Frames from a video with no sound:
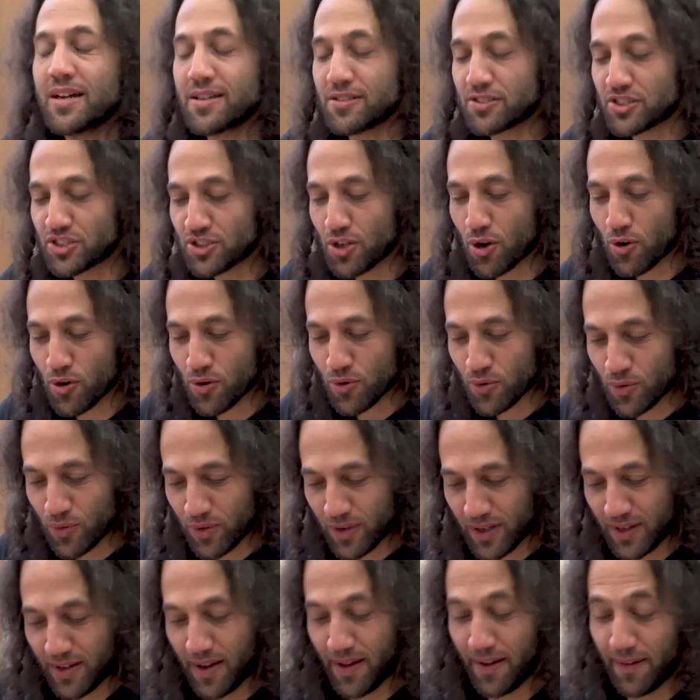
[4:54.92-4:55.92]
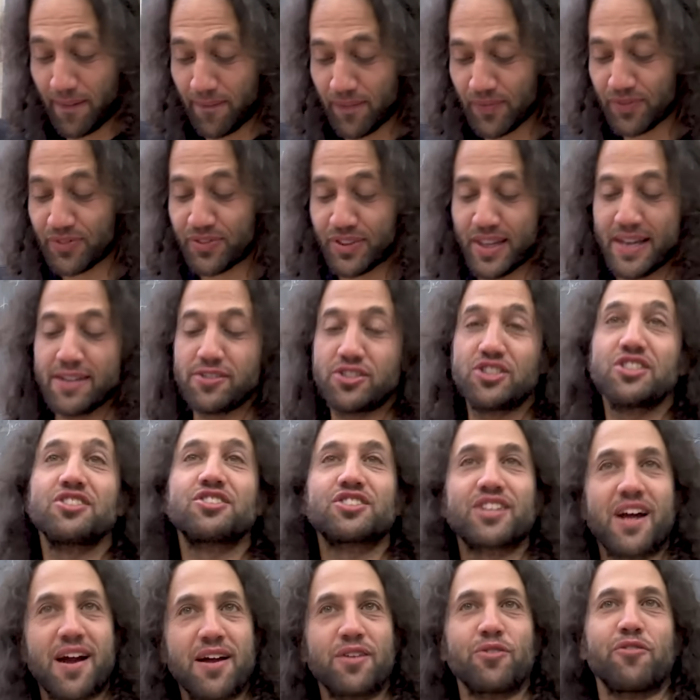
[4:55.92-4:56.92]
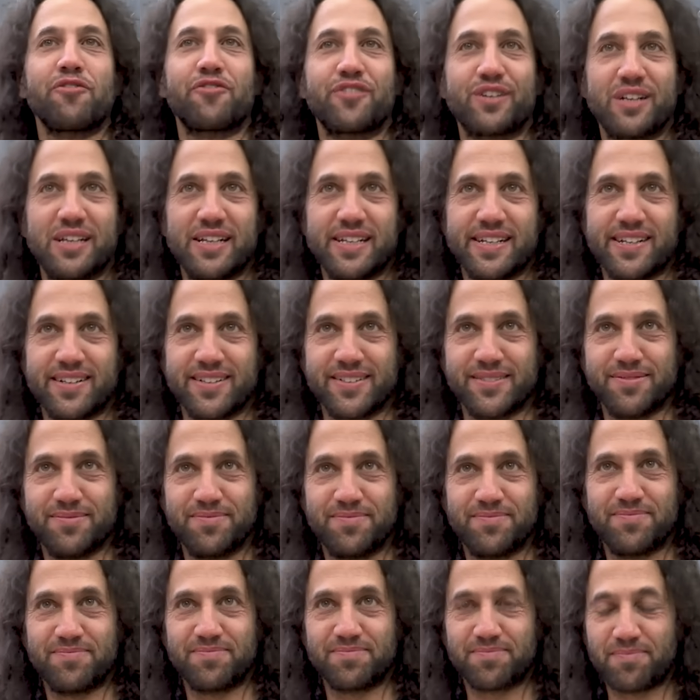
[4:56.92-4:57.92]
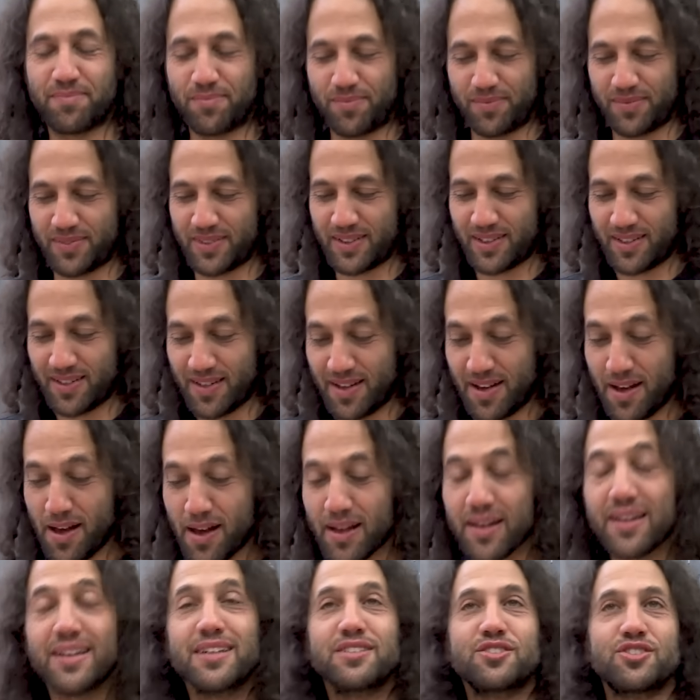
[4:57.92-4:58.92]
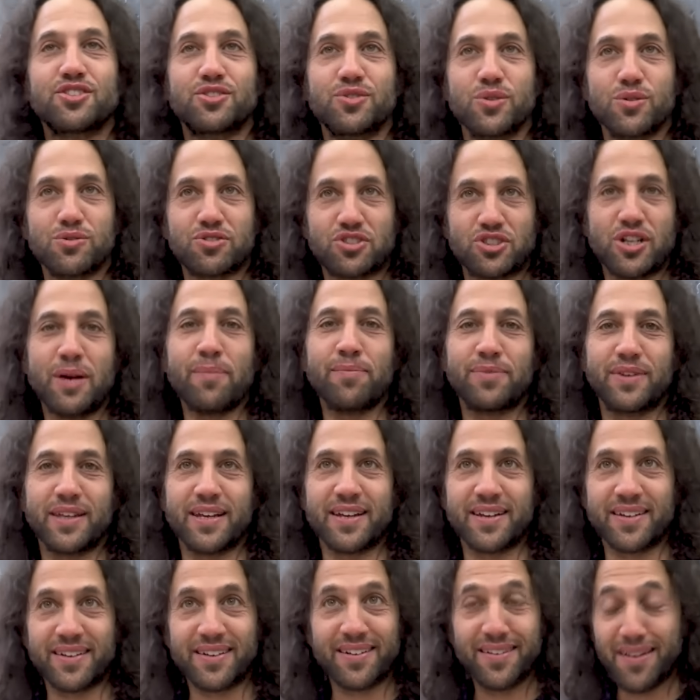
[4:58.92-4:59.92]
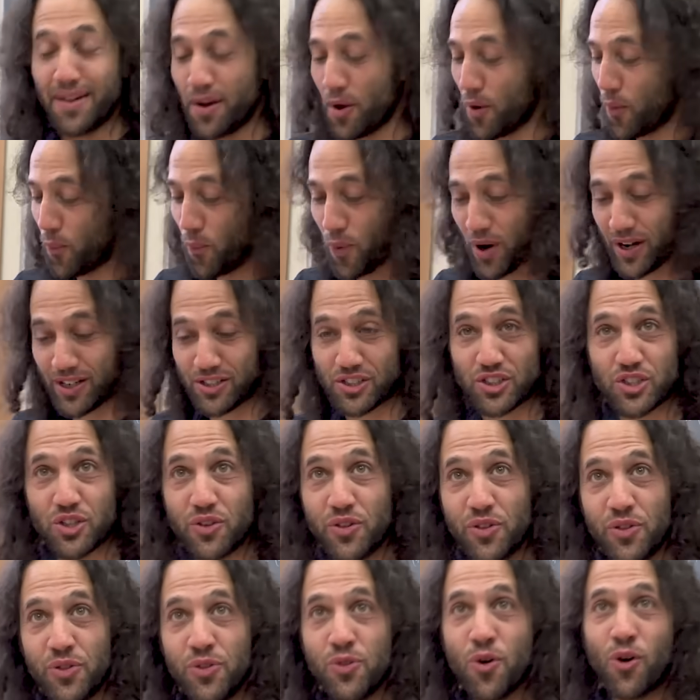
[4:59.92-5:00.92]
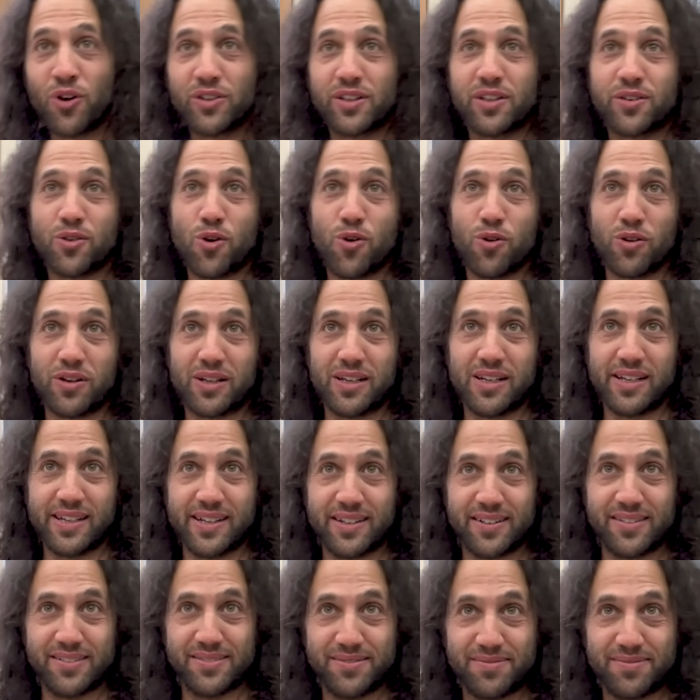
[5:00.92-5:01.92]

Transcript: So this is kind of clear. Let's do something where it's not at all clear.